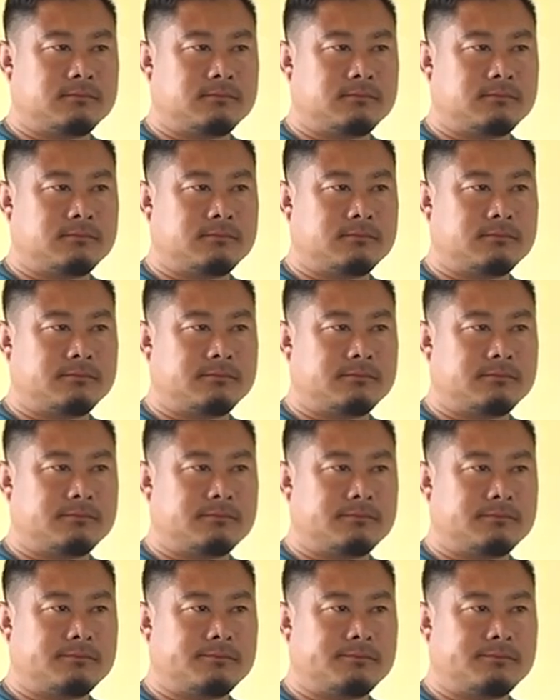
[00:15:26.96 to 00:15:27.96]

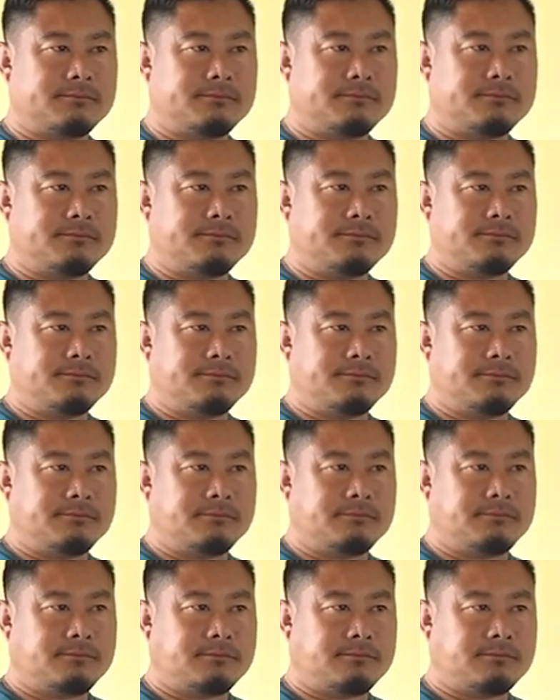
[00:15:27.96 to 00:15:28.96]

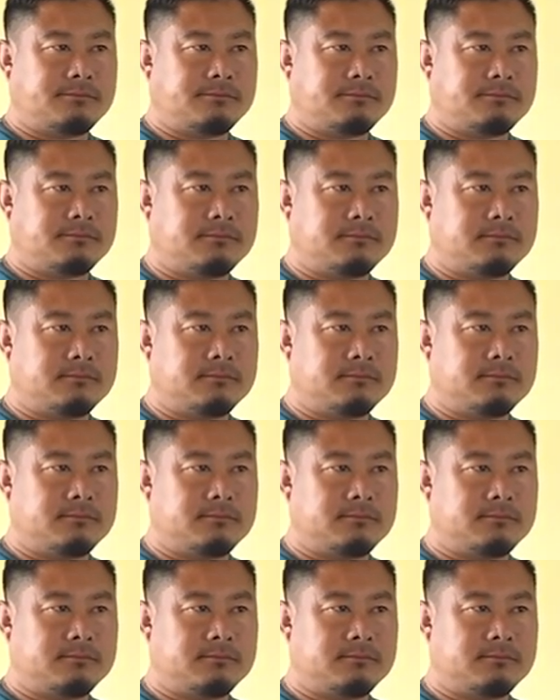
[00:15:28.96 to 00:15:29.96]

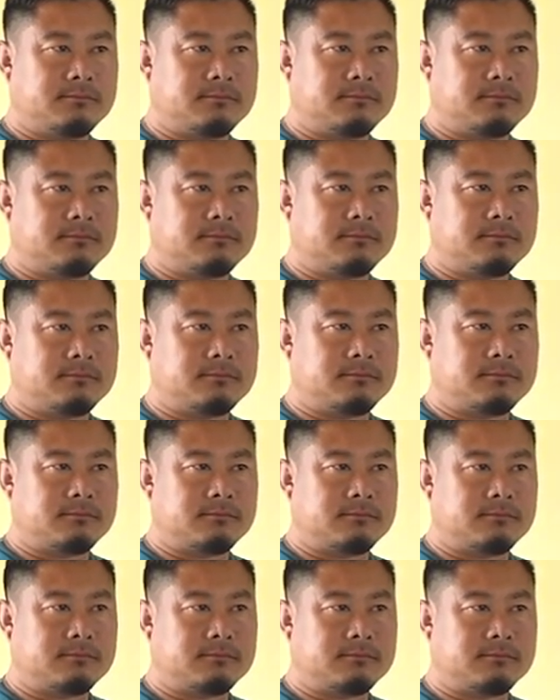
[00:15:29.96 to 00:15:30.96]

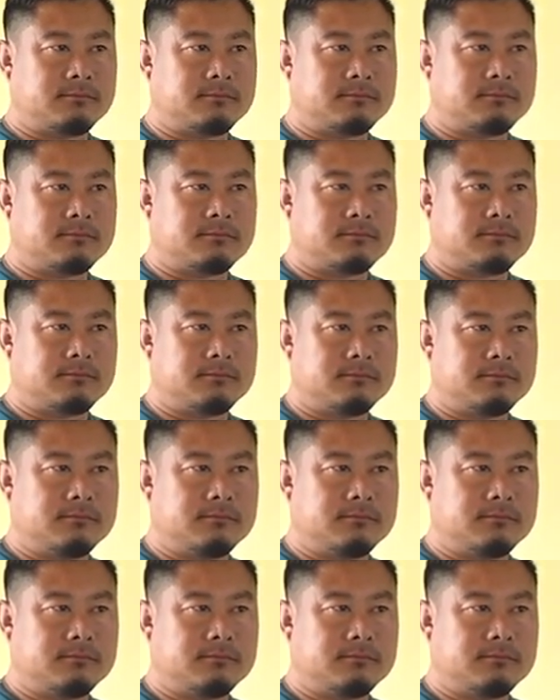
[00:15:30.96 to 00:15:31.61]
(silent)